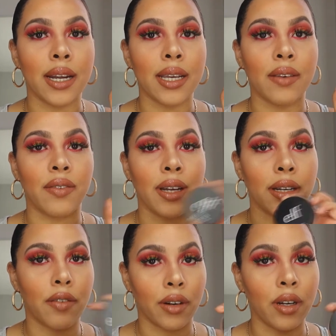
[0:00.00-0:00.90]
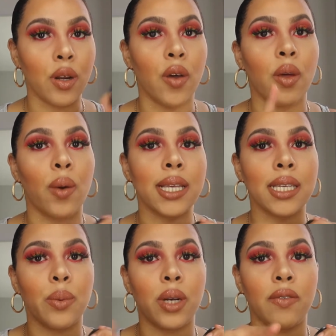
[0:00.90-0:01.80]
if I'm not wrong. Otherwise
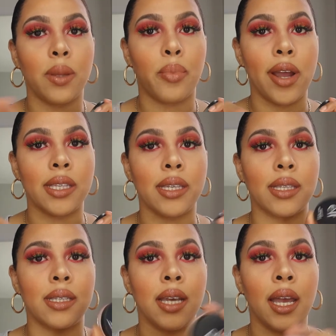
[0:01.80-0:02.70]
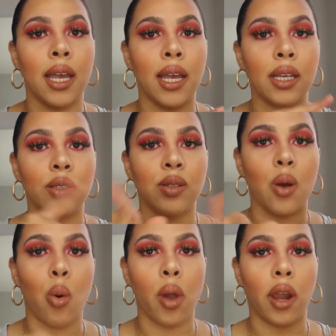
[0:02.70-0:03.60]
I will leave the prices
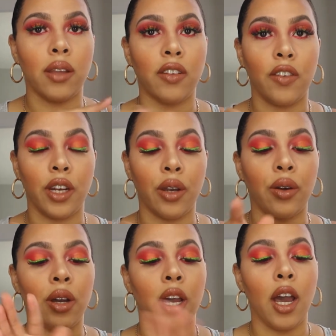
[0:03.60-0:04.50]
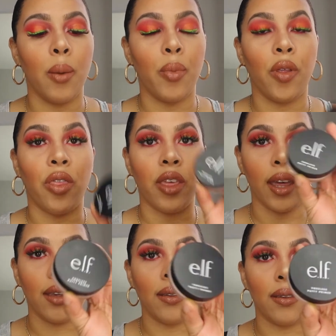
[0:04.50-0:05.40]
somewhere in the video. But
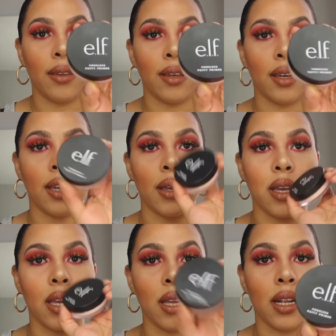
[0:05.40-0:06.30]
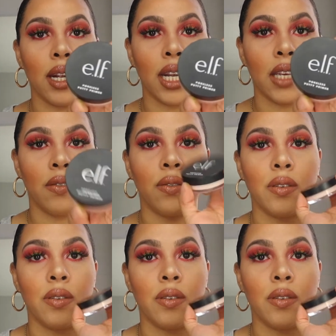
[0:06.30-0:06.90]
this leave